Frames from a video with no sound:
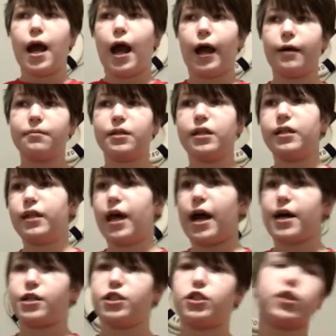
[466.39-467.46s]
I mean,
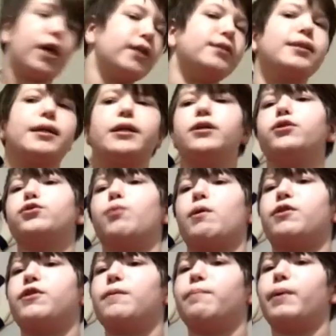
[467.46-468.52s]
yeah, she tries to kill
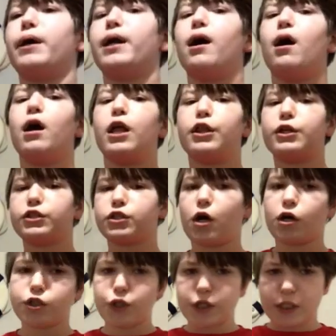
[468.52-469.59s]
Dorothy, but there's
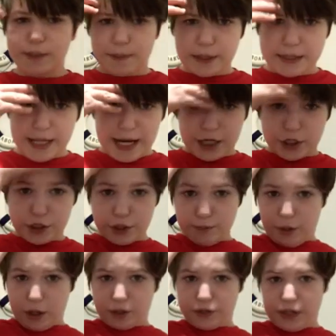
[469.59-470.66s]
also this protection
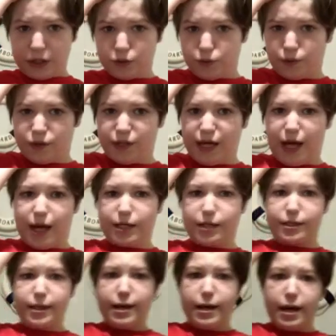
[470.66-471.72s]
mark that Dorothy
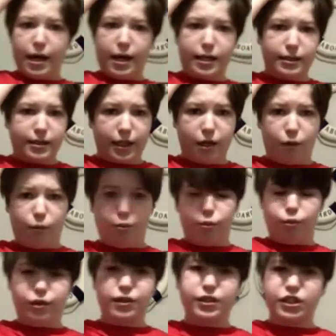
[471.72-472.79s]
has, and it's like a
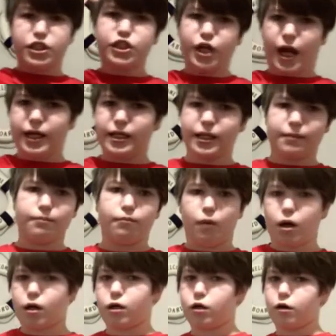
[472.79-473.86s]
really shiny
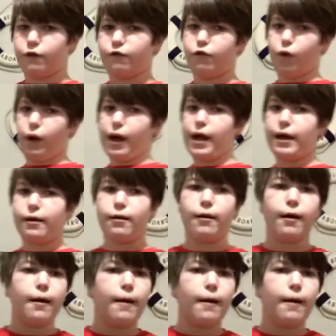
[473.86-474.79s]
mark on her forehead.